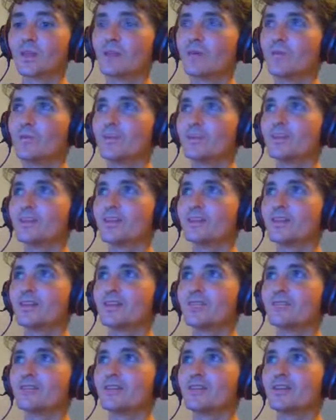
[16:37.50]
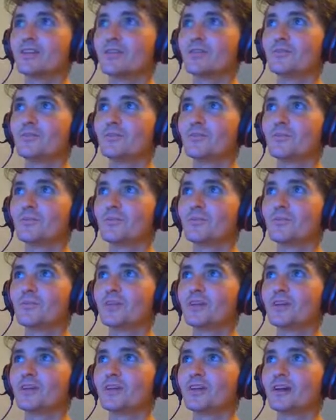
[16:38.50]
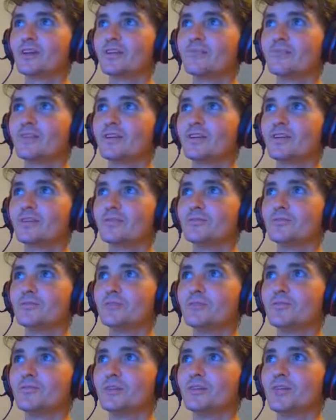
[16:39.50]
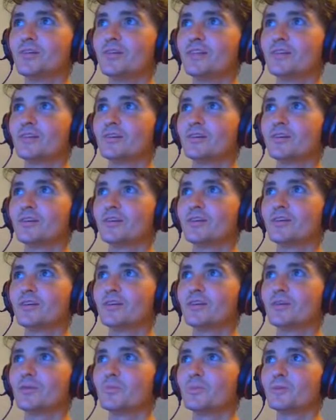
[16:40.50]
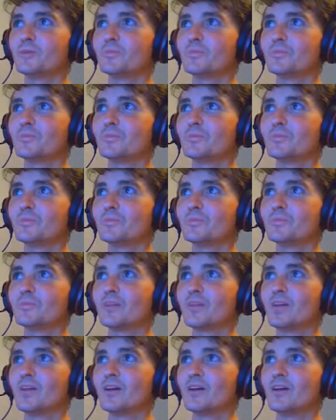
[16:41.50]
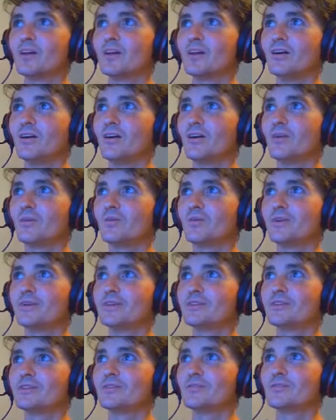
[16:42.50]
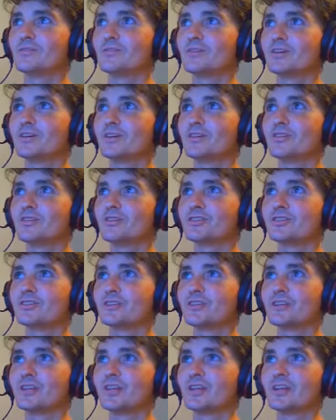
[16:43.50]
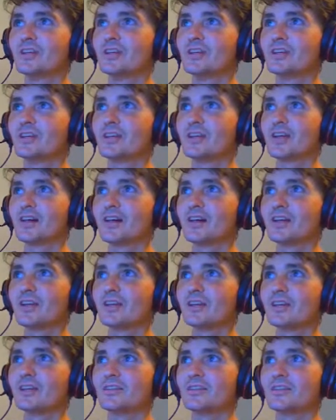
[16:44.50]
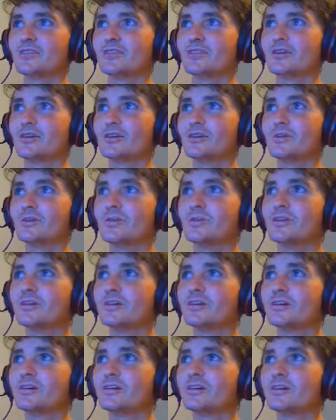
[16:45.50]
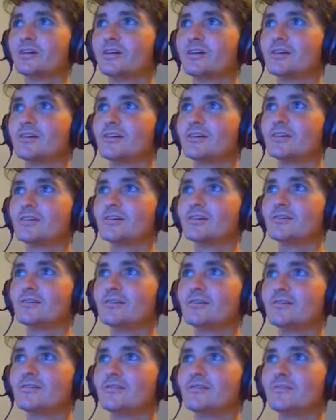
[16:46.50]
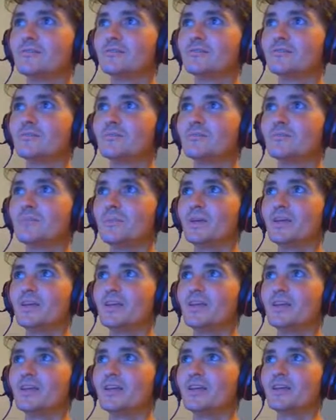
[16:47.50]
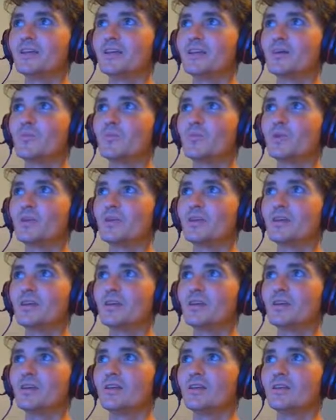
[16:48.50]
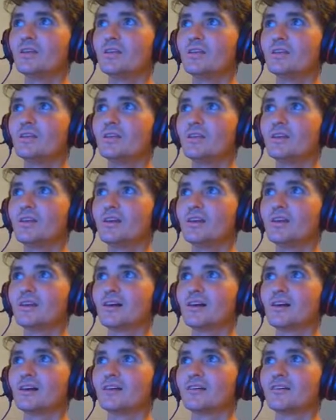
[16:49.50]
Ooh, is that that video? We're running out of video too. We need to hurry up. Always in a rush. Gotta get the show done. Making it happen. Yeah.